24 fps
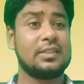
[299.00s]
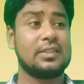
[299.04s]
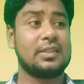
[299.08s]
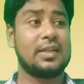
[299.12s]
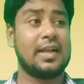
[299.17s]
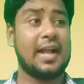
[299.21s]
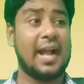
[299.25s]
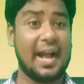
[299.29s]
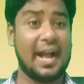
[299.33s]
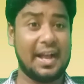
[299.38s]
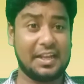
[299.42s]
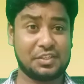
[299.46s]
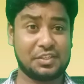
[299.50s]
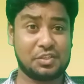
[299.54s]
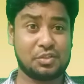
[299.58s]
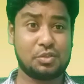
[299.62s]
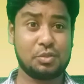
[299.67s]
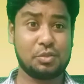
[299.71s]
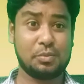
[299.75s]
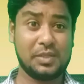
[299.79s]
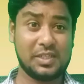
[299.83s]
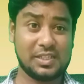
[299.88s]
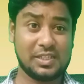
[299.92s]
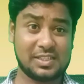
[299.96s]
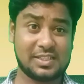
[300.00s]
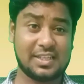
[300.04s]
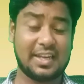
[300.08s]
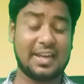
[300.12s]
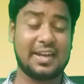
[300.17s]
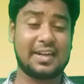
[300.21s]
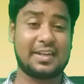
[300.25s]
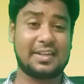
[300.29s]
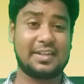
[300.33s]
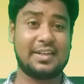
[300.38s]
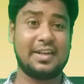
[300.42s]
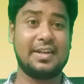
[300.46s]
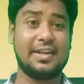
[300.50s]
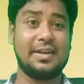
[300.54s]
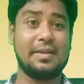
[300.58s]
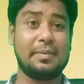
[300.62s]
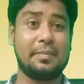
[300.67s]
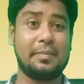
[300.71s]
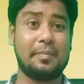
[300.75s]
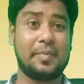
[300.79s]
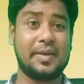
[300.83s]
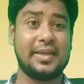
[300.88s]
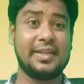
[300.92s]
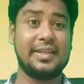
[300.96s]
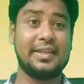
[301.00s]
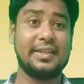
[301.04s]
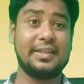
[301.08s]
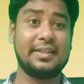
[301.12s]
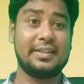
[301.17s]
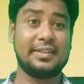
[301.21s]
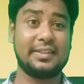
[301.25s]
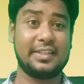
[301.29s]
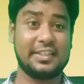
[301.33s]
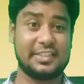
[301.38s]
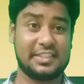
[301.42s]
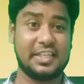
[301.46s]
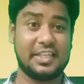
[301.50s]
has to be selected by the